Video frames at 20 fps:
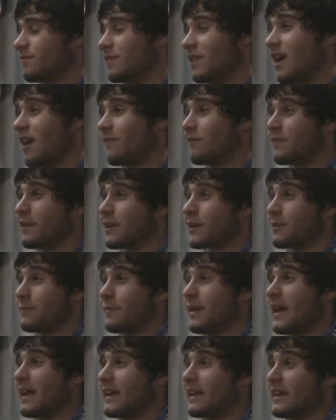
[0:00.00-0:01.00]
not very
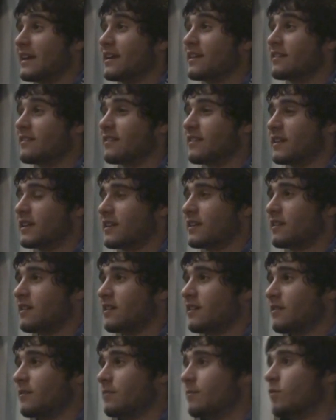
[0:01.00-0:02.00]
many
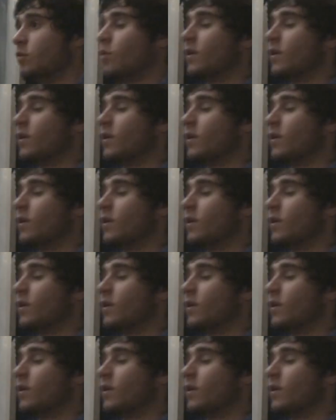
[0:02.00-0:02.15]
that